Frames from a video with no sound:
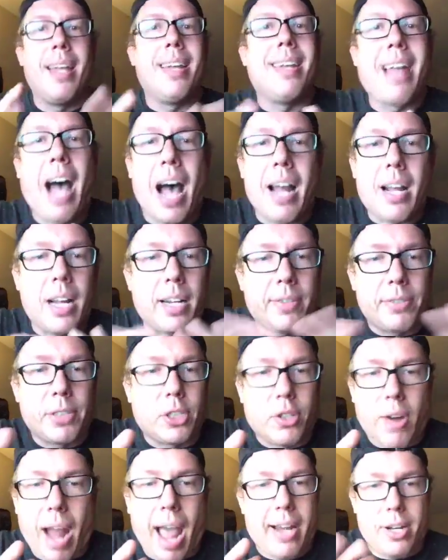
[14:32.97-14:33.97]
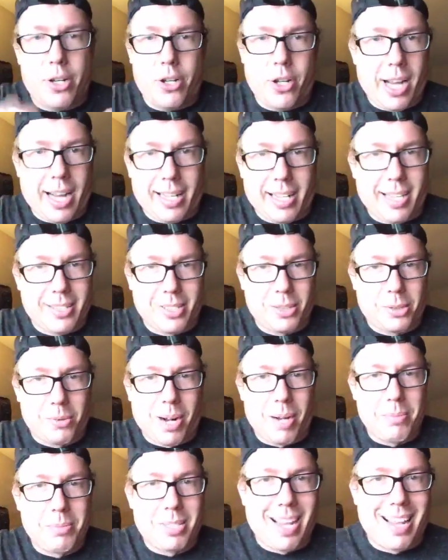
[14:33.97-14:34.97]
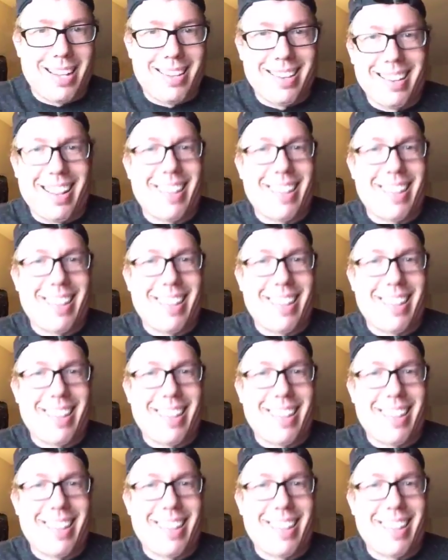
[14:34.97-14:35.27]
not out of strategy, I guess is what I'm saying.